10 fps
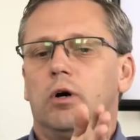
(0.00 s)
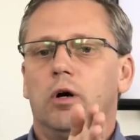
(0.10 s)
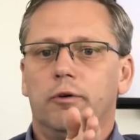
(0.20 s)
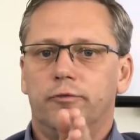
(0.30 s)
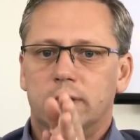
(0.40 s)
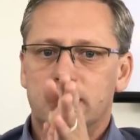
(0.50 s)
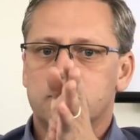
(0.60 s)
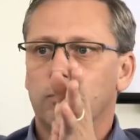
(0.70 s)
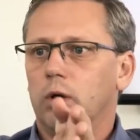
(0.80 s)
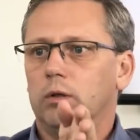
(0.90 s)
of
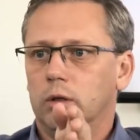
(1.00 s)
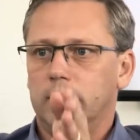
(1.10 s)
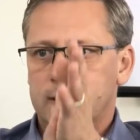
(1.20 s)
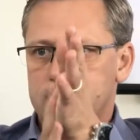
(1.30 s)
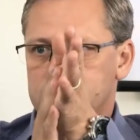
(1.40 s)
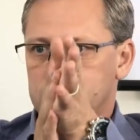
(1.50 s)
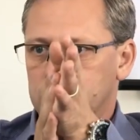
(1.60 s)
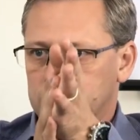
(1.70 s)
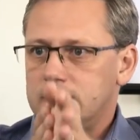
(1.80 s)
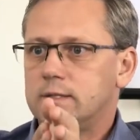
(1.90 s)
this model is
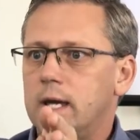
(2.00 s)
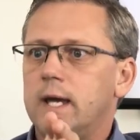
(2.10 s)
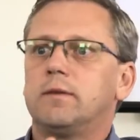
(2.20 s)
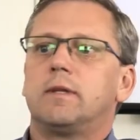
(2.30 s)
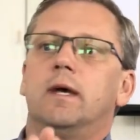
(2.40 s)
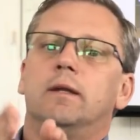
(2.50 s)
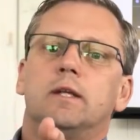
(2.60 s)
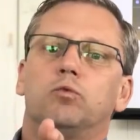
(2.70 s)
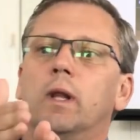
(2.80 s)
this date and it